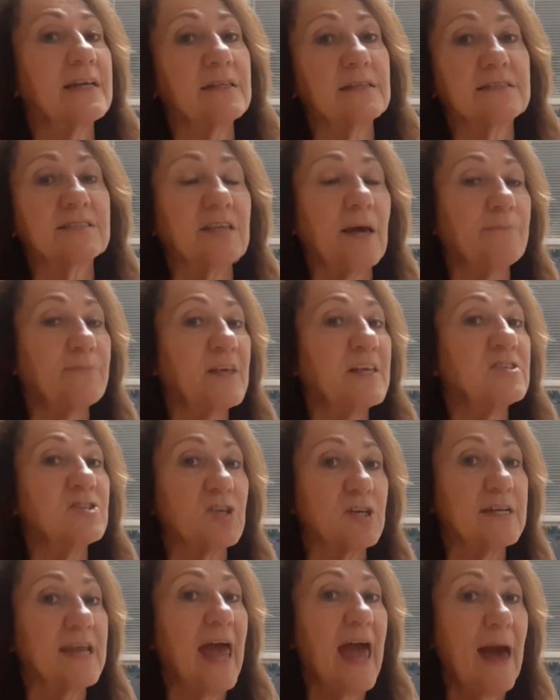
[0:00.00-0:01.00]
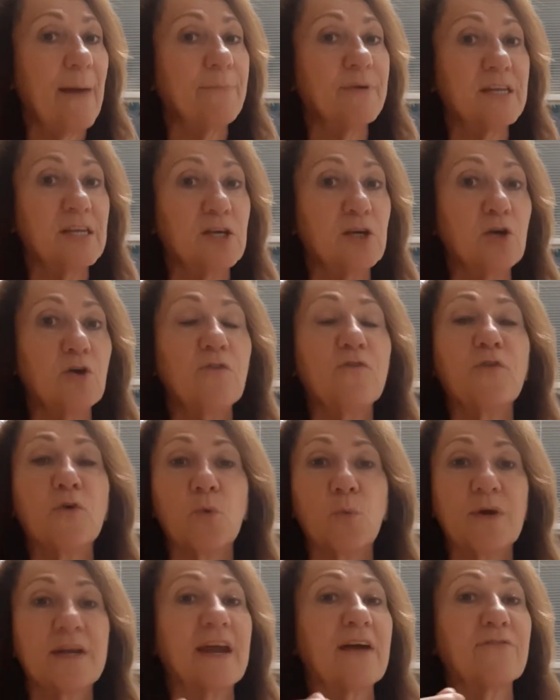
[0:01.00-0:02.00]
something's going to happen to you
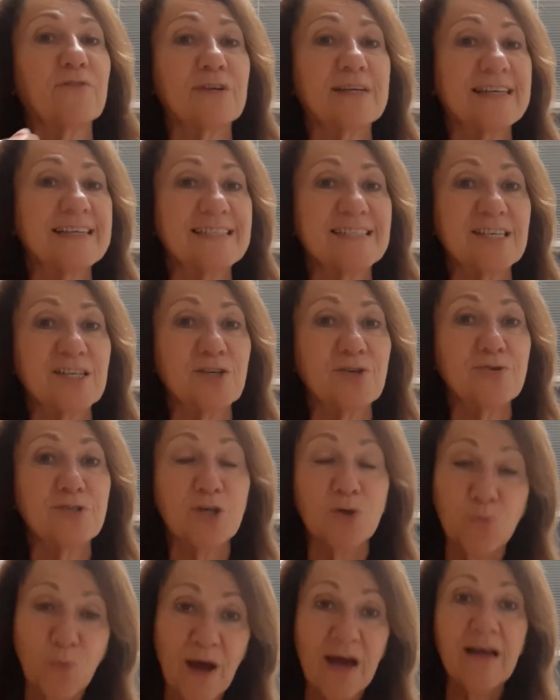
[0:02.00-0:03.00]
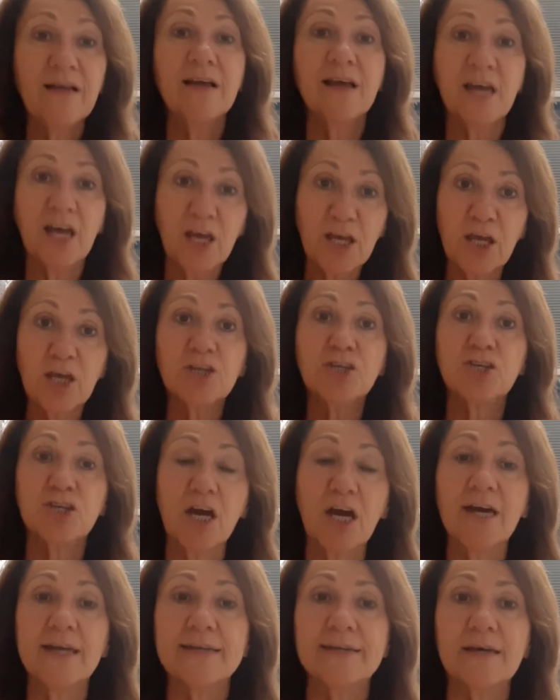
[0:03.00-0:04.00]
for whatever it is that you do? Well, you
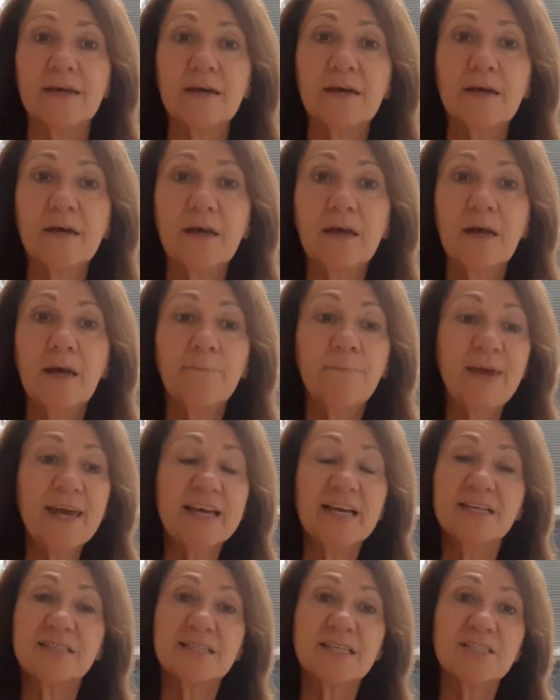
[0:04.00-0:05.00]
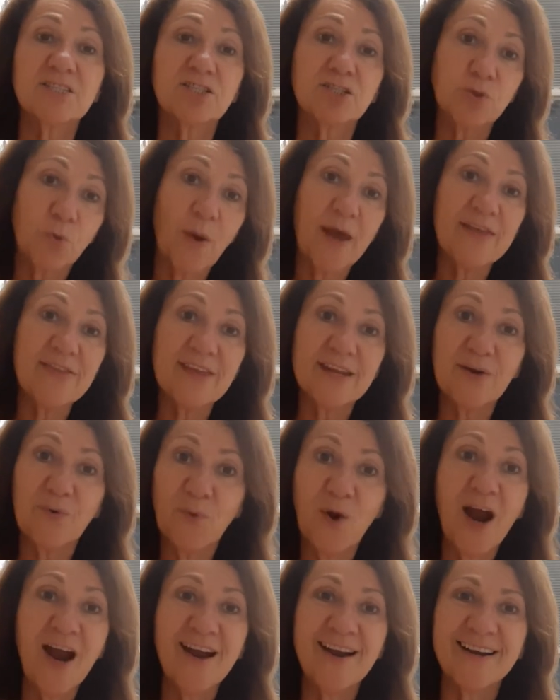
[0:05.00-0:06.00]
should, because it's the way that it
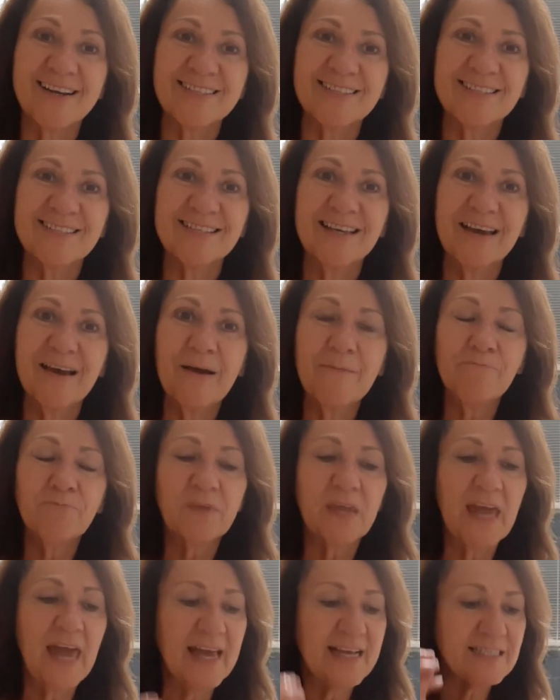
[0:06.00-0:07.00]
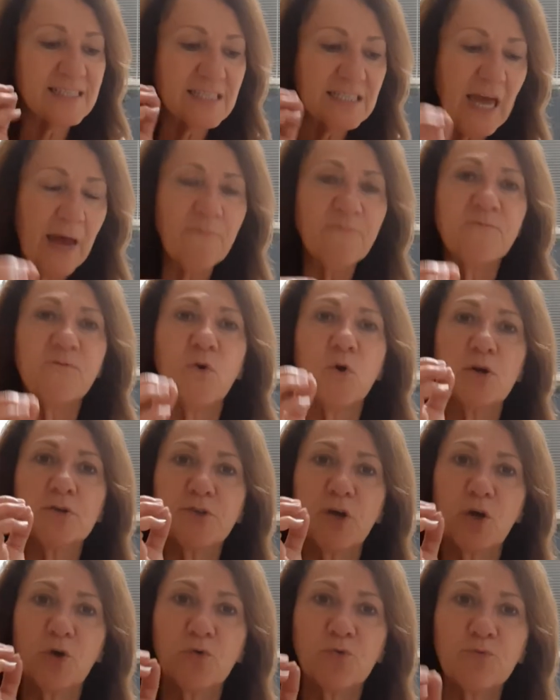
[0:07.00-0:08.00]
works. Except for
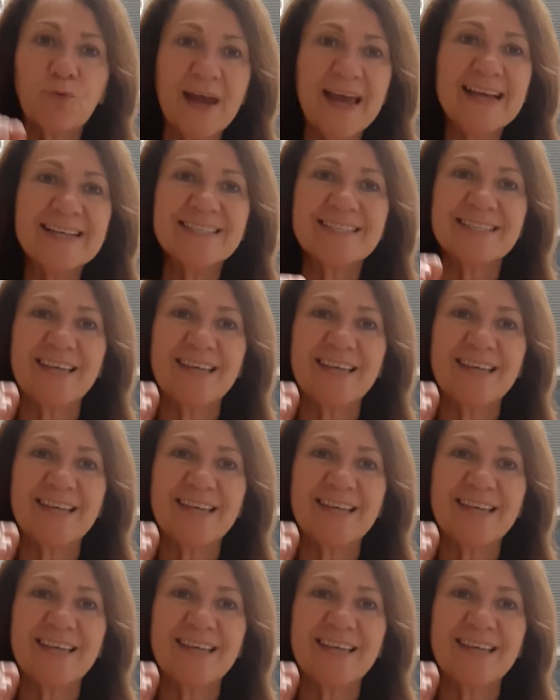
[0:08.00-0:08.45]
the grace